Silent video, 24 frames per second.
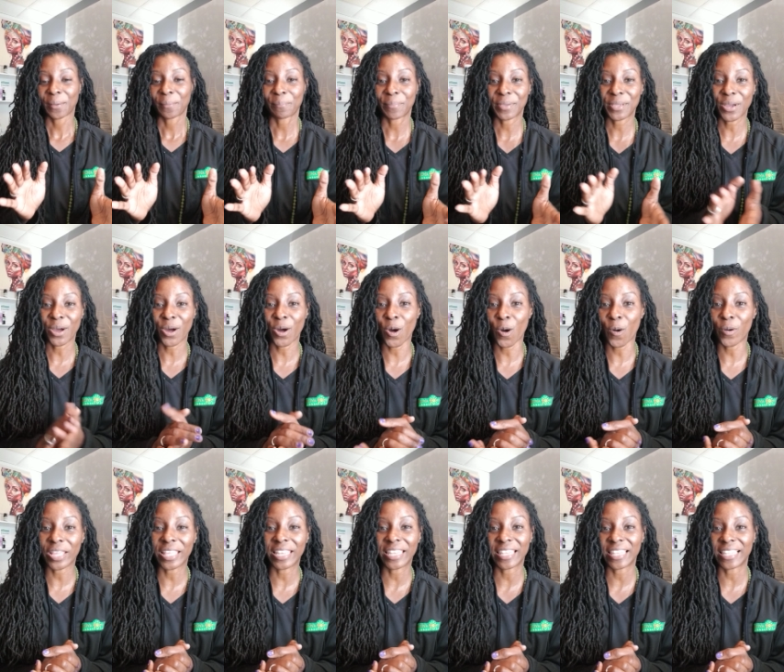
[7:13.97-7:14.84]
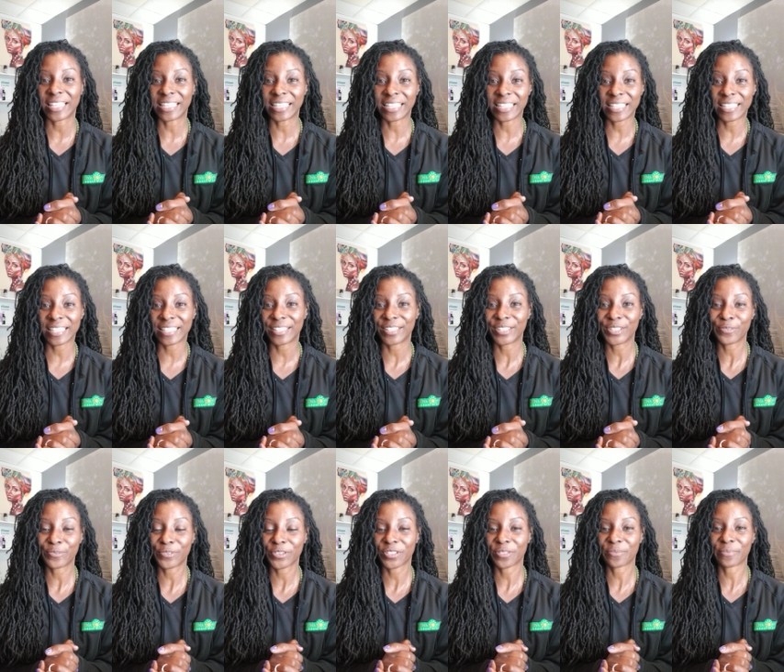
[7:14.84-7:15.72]
be all in
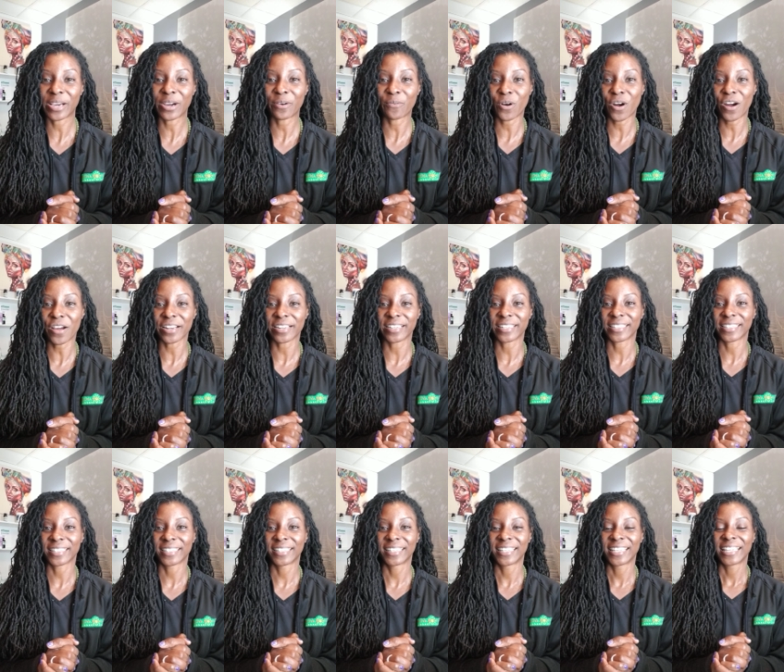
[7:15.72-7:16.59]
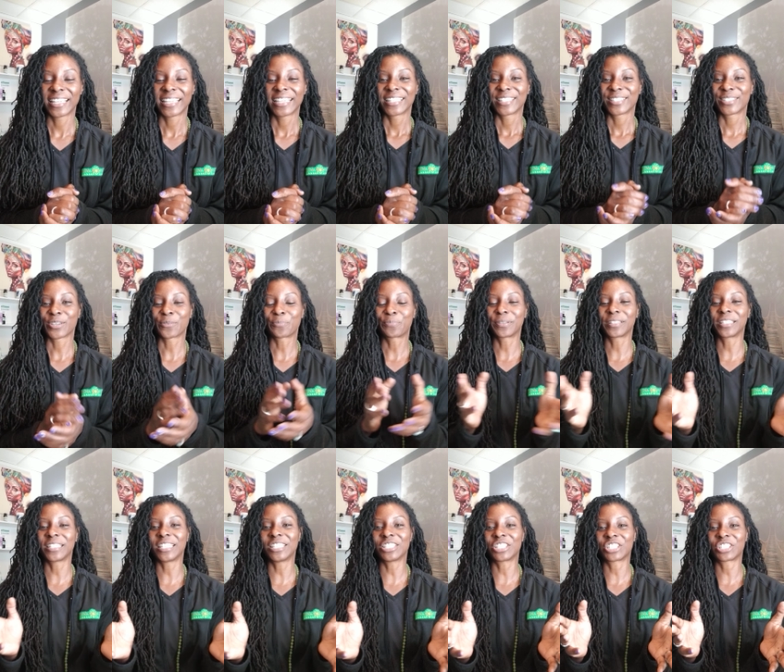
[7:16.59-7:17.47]
love with my water. So
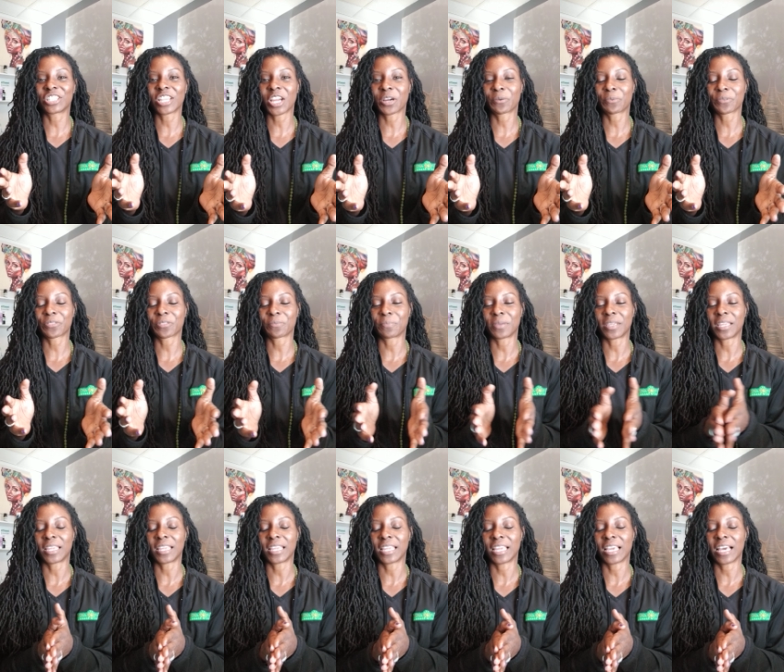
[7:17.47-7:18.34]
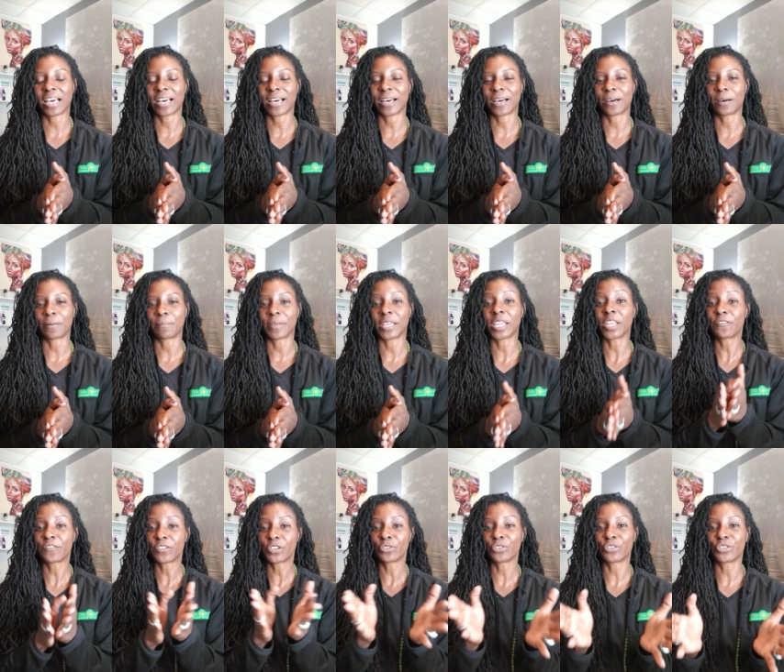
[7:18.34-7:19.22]
please share with me um,
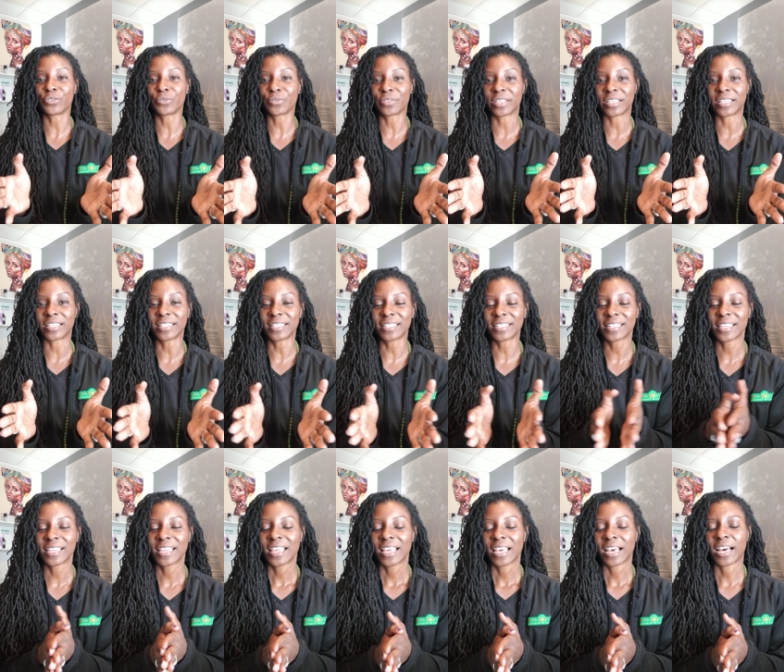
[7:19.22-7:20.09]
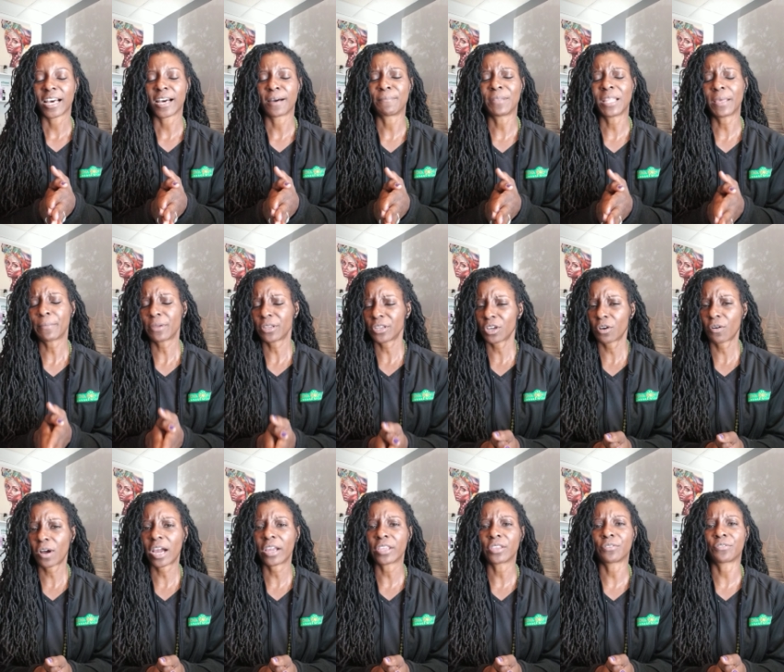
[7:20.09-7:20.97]
if you do this. Um, let me
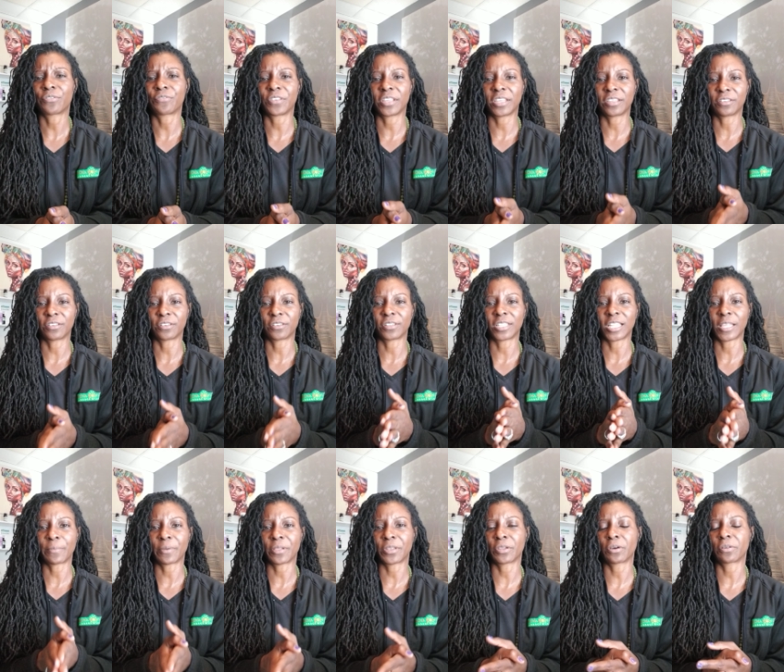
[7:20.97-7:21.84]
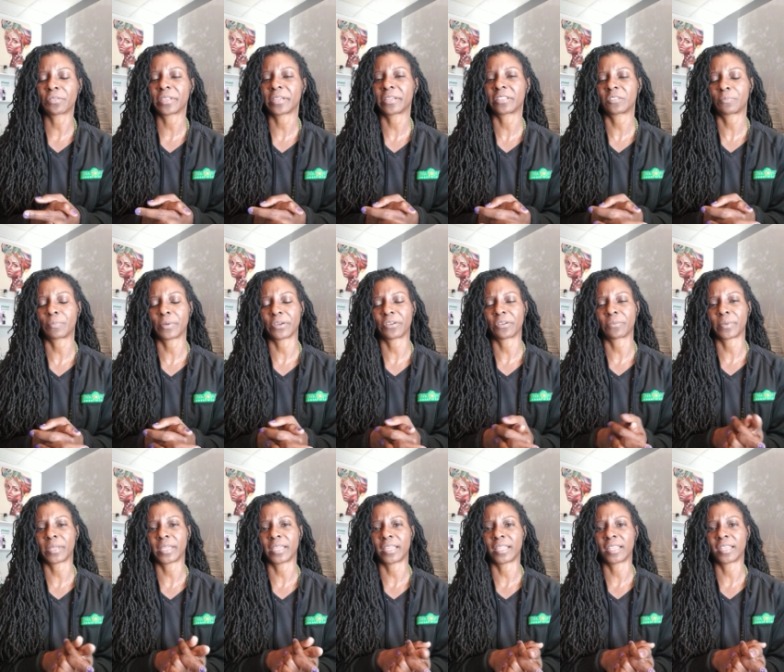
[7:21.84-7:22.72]
know how you feel. Let me know the
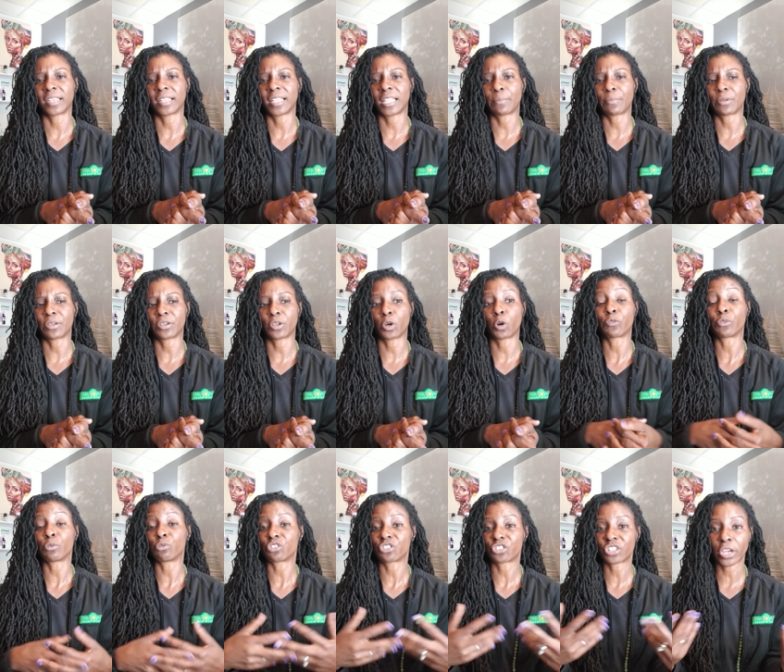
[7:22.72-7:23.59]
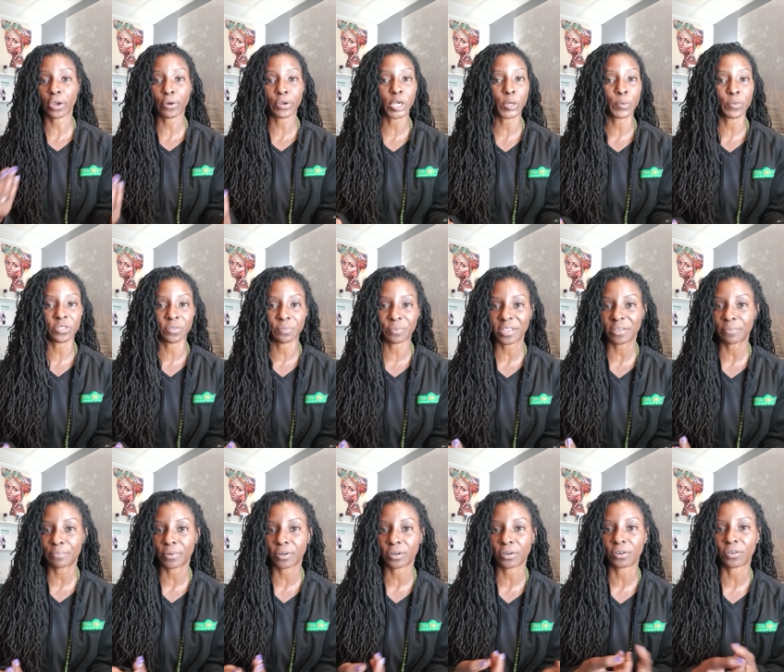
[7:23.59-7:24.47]
experiment. Let me know if you shared it with
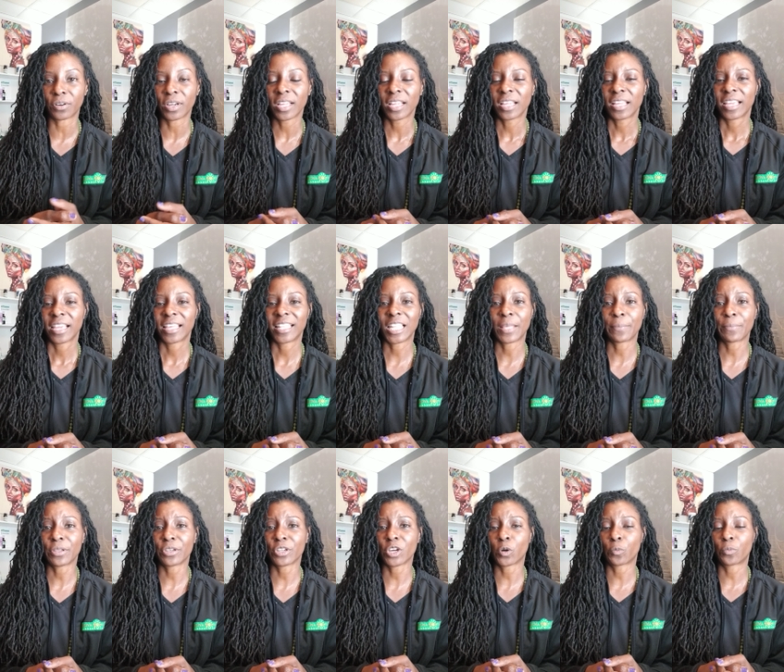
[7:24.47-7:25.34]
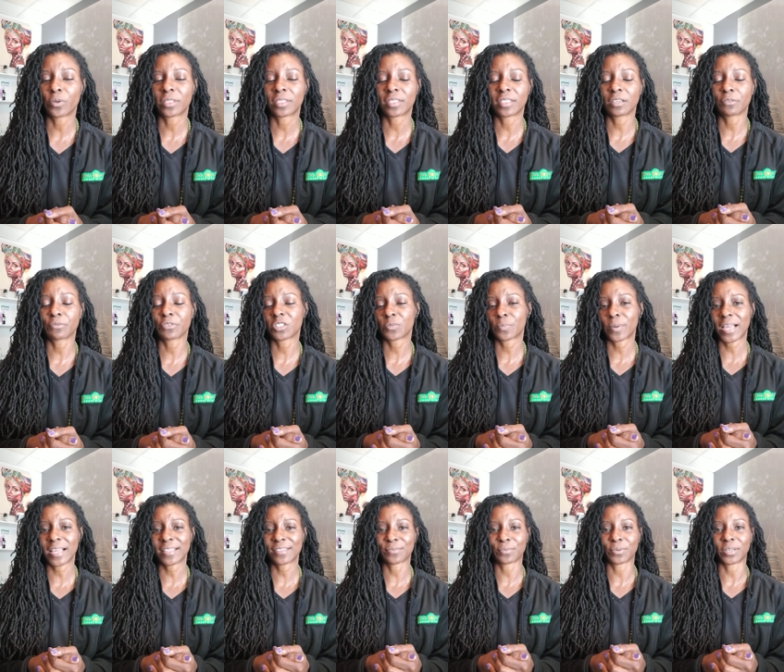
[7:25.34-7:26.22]
people. And let me know what the
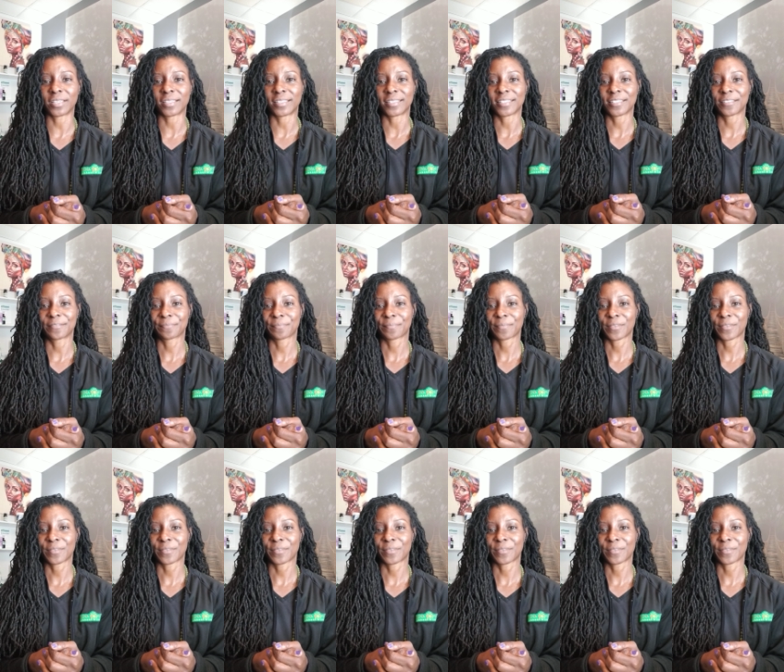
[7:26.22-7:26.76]
response was.